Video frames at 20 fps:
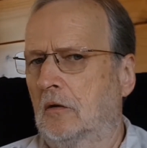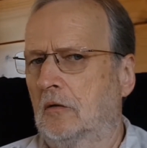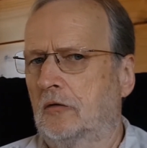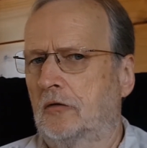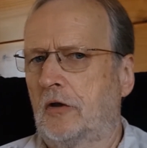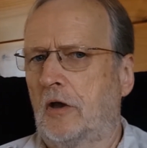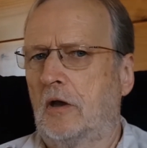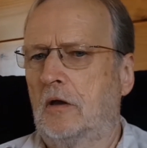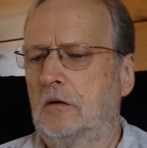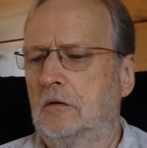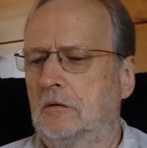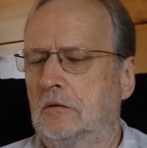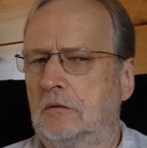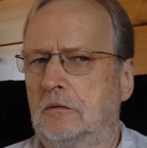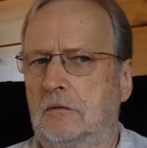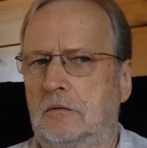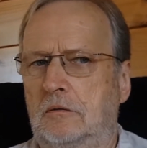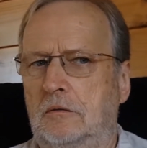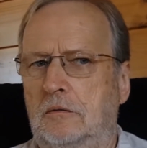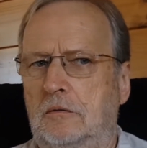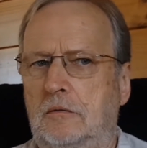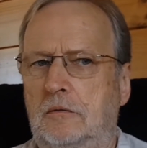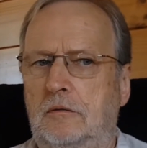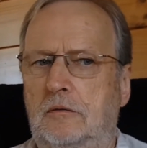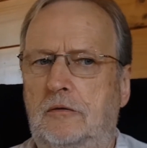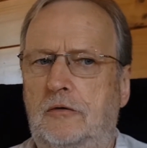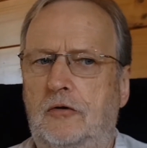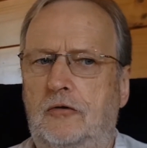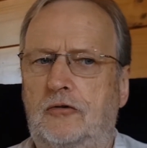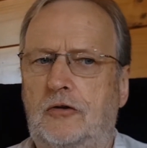So,
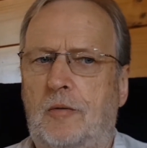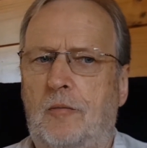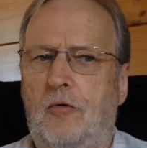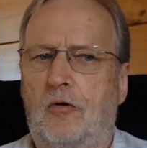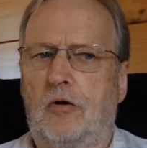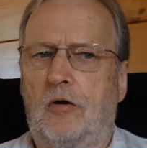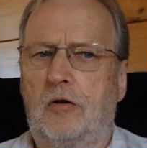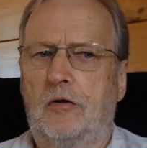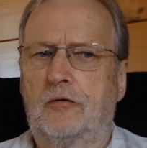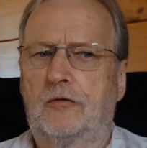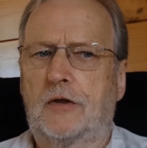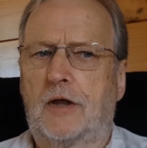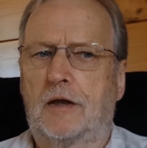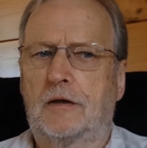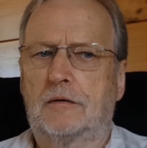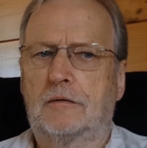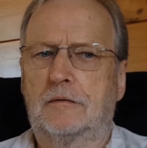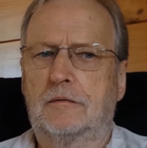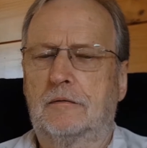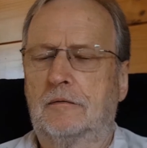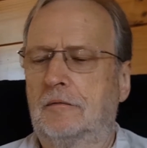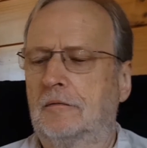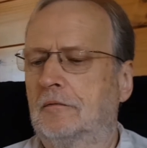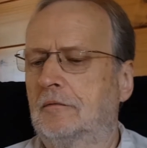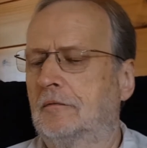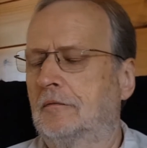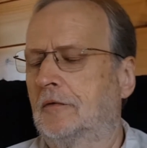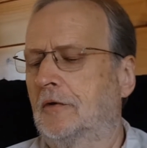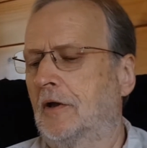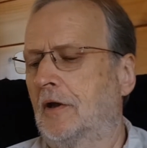to summarize that
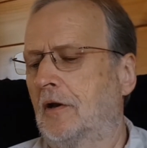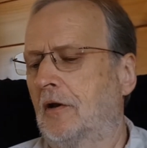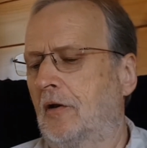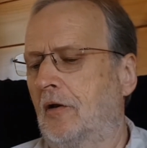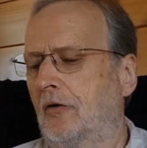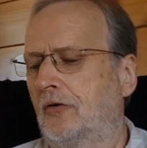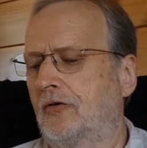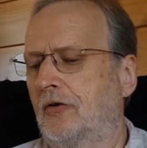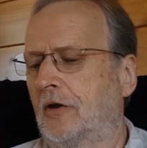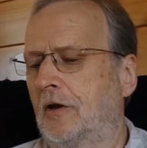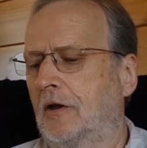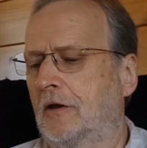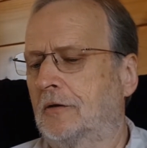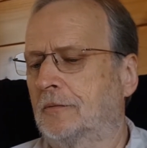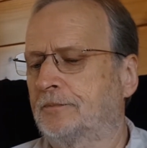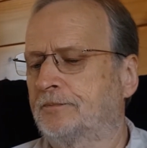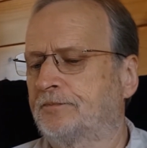logic,